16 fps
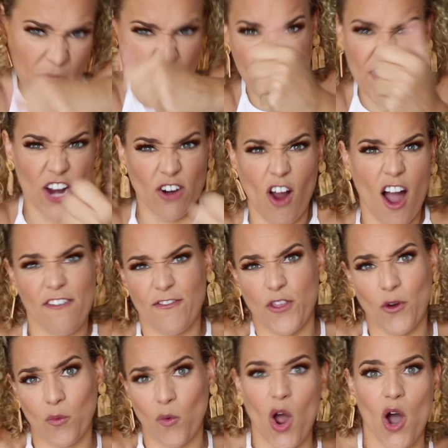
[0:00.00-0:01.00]
veer
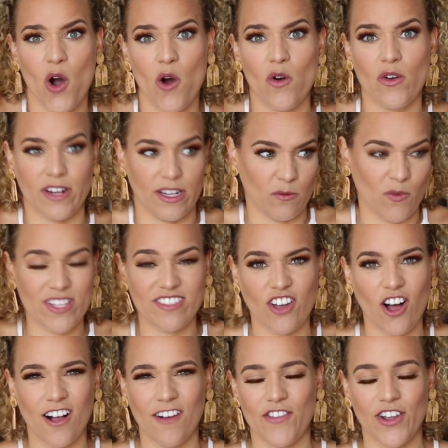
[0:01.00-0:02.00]
off the road and
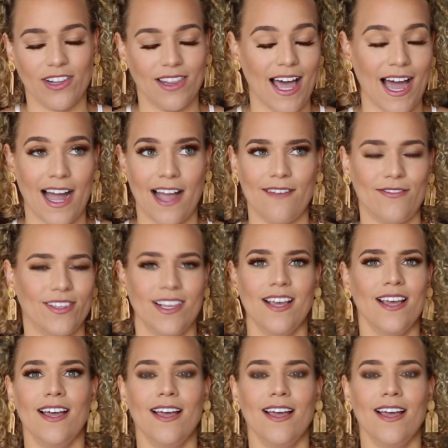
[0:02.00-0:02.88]
risk all of their lives.